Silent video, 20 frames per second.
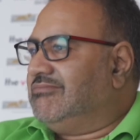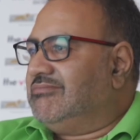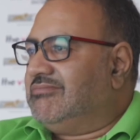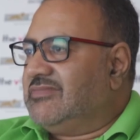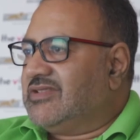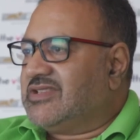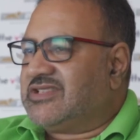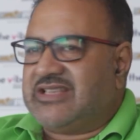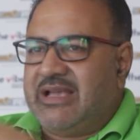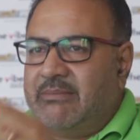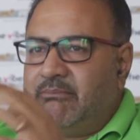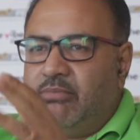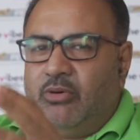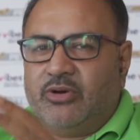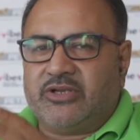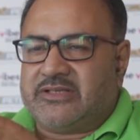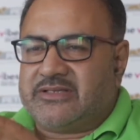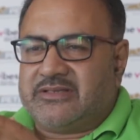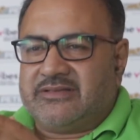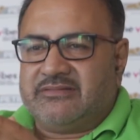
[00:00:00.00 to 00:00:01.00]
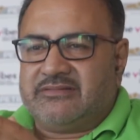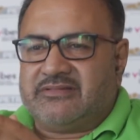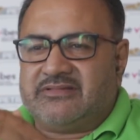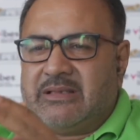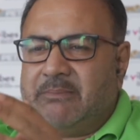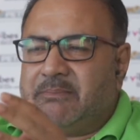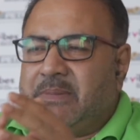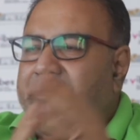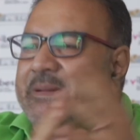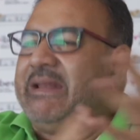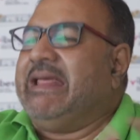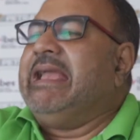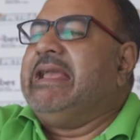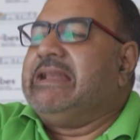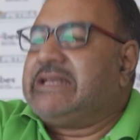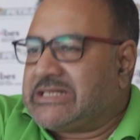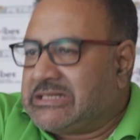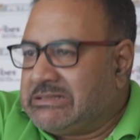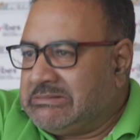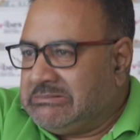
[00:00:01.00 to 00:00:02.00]
Some books, some people
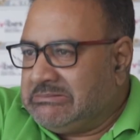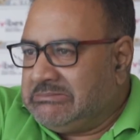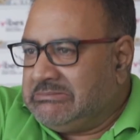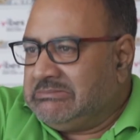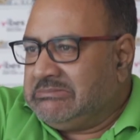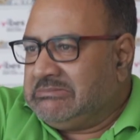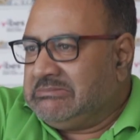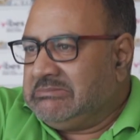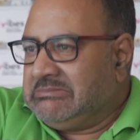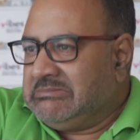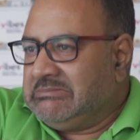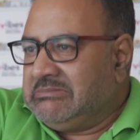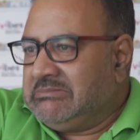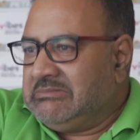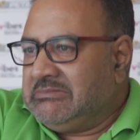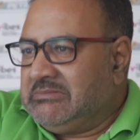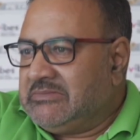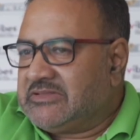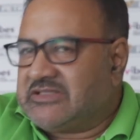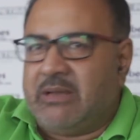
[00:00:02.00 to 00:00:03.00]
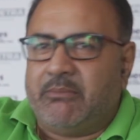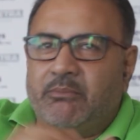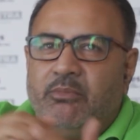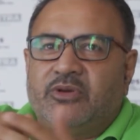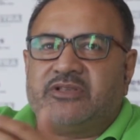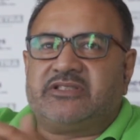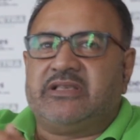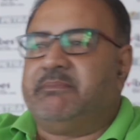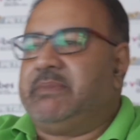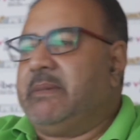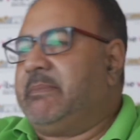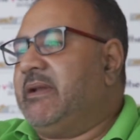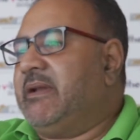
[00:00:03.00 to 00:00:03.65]
hate. Some books, some people